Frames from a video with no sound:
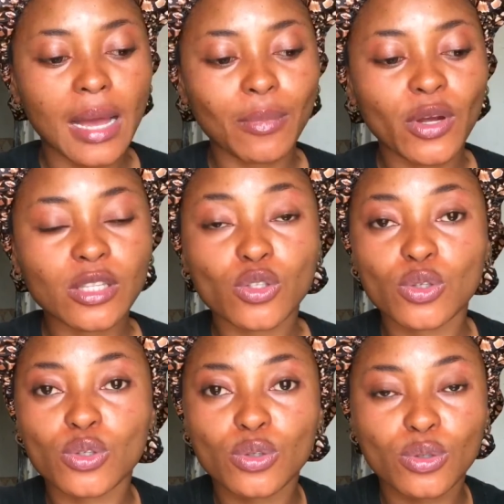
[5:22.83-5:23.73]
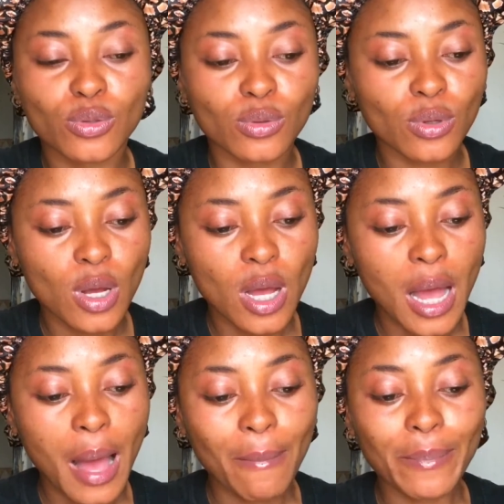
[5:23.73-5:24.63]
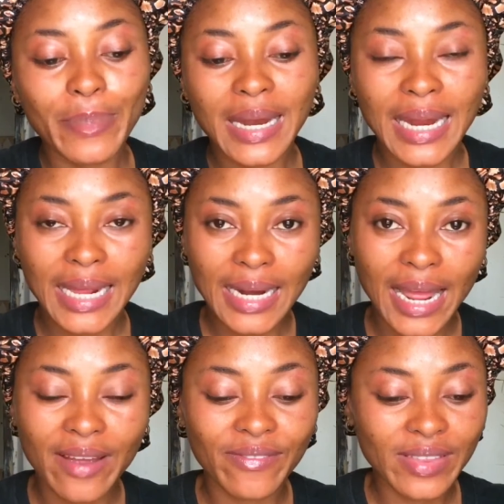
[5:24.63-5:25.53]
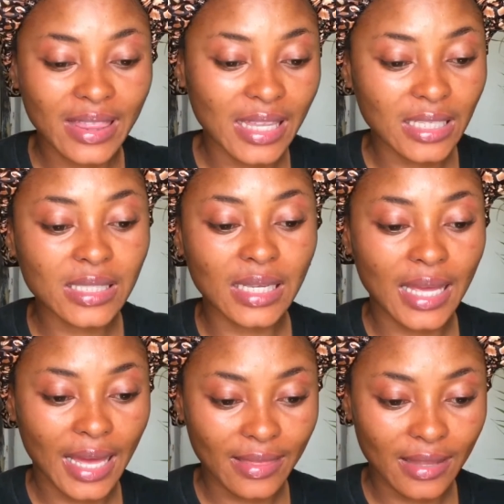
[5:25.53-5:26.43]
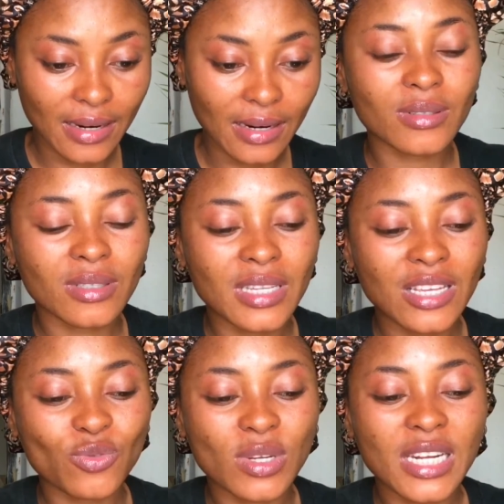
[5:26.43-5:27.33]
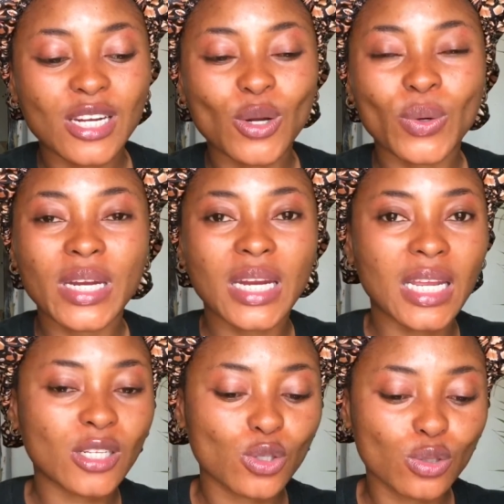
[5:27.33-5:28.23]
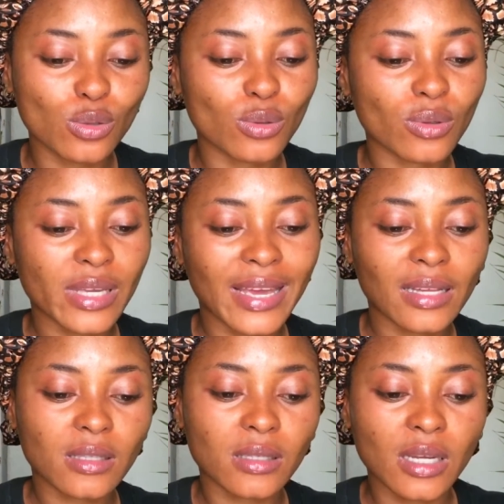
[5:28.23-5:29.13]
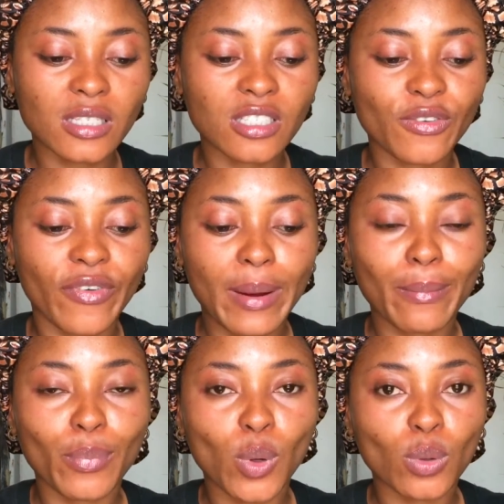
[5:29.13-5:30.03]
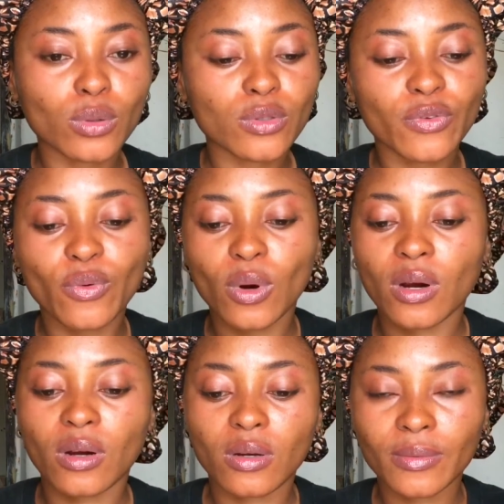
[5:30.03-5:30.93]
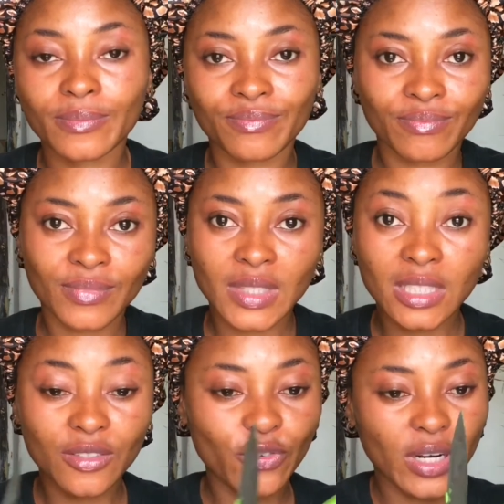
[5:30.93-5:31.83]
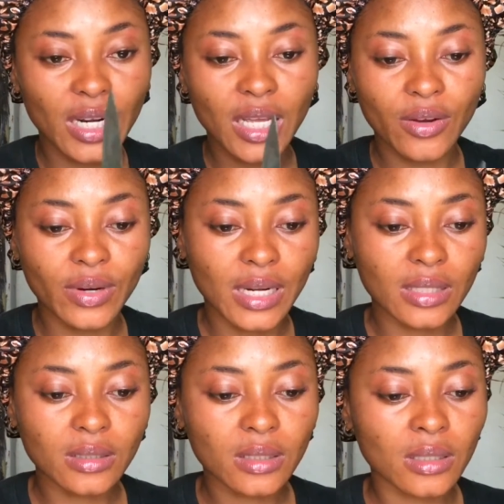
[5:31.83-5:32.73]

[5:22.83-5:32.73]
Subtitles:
going to blend everything together. There's really no need to get a different bowls for different ingredients.